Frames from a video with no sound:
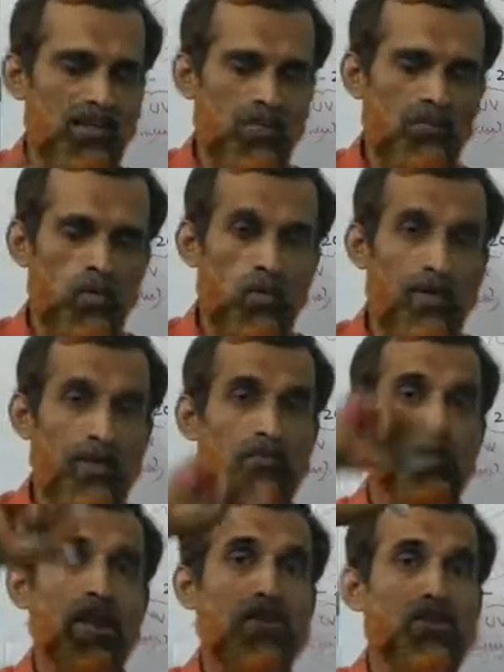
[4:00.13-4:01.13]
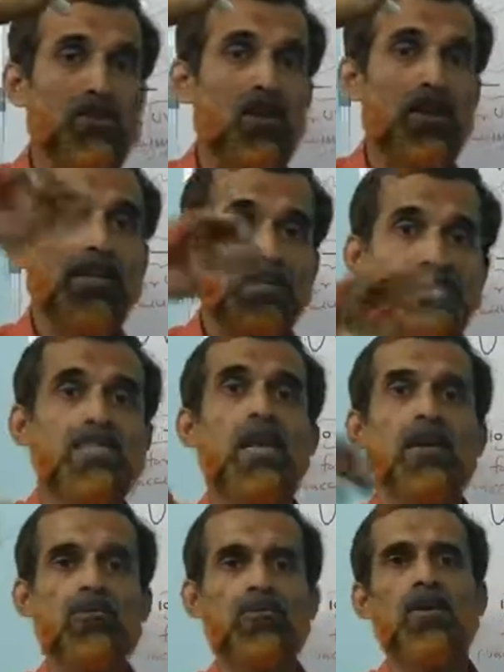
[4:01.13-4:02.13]
movement of electron
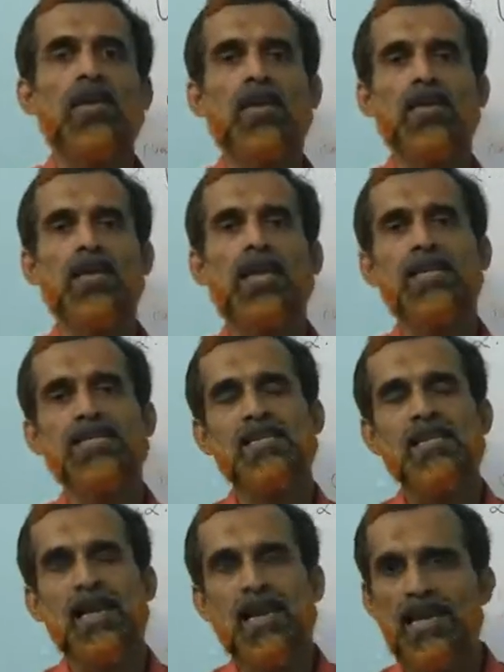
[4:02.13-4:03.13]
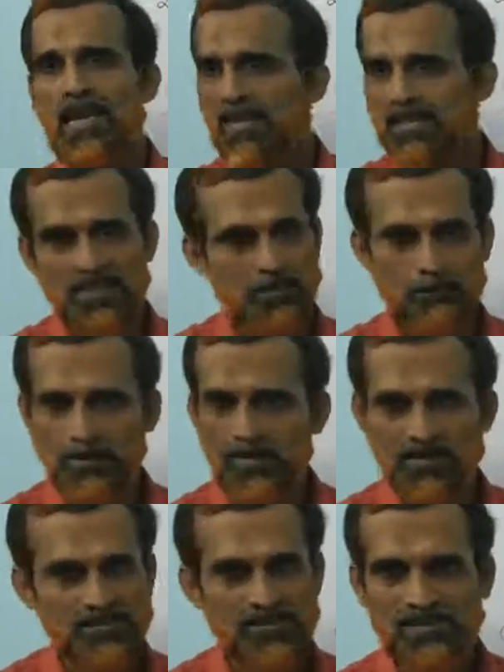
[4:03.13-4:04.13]
itself create an electric
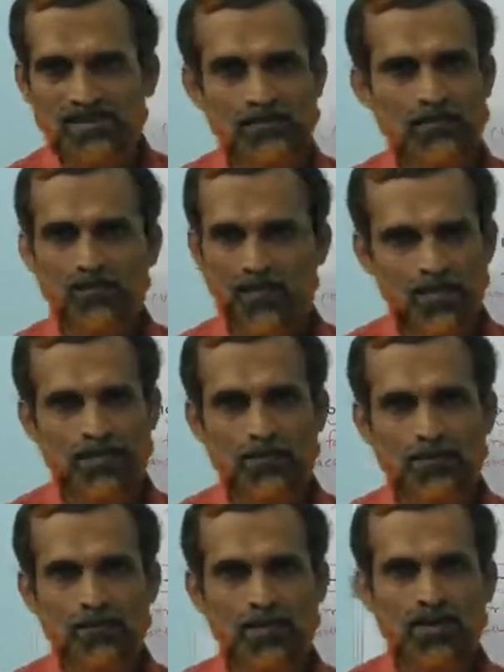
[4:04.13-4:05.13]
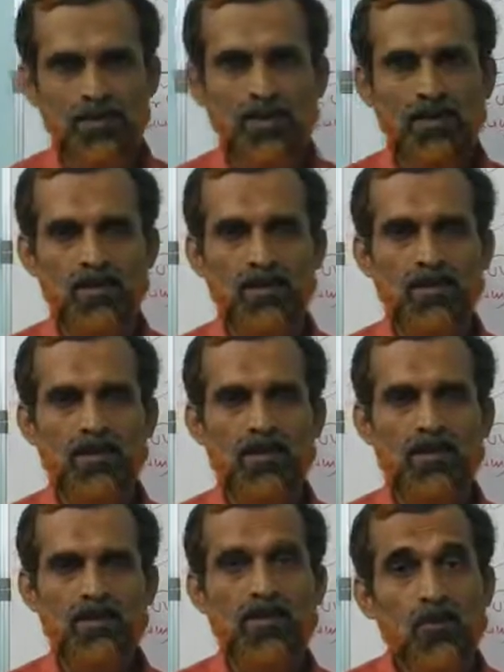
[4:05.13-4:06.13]
pulse, right?
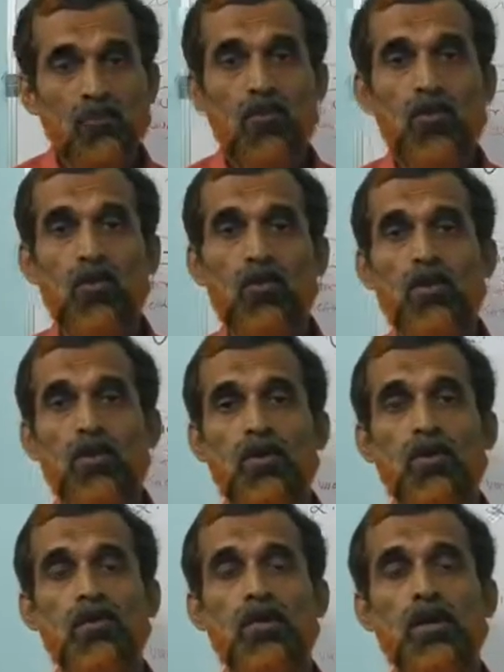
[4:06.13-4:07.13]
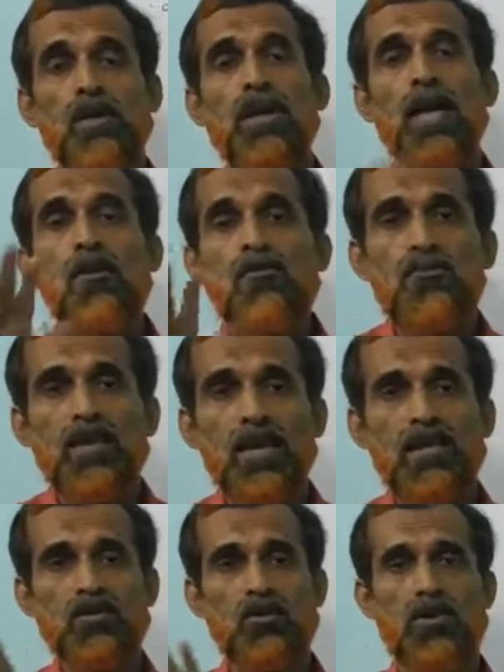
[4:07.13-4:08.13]
Therefore, in every
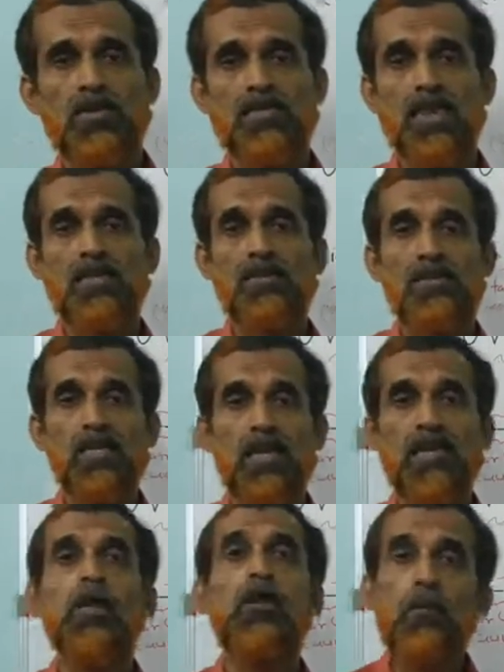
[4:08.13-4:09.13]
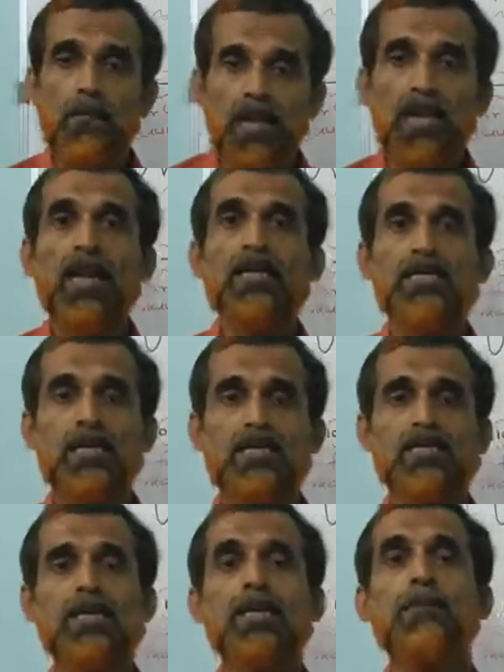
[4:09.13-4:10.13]
electronic transition, there will be an
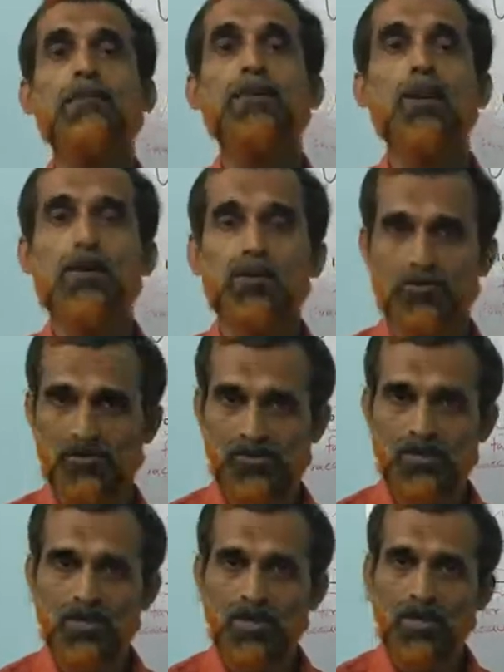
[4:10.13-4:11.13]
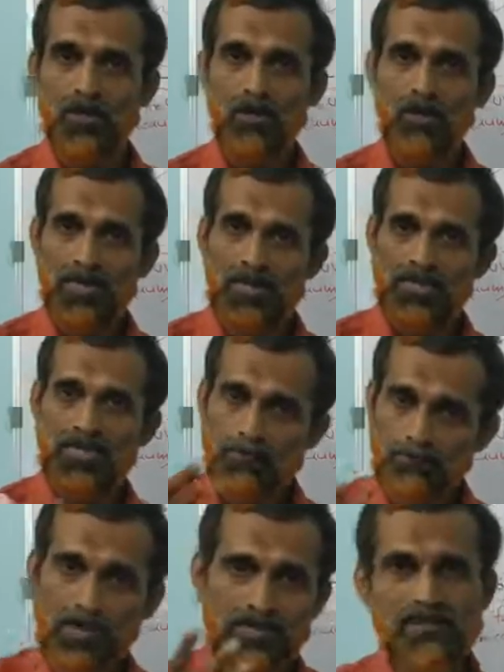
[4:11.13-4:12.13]
electricity produced or electric
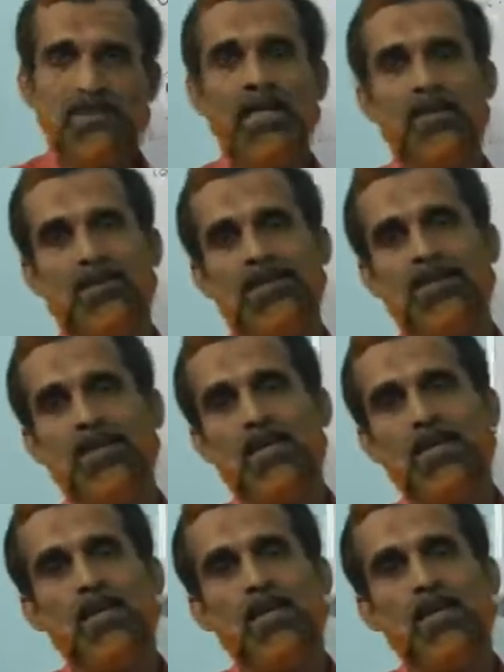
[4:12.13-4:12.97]
pulse generated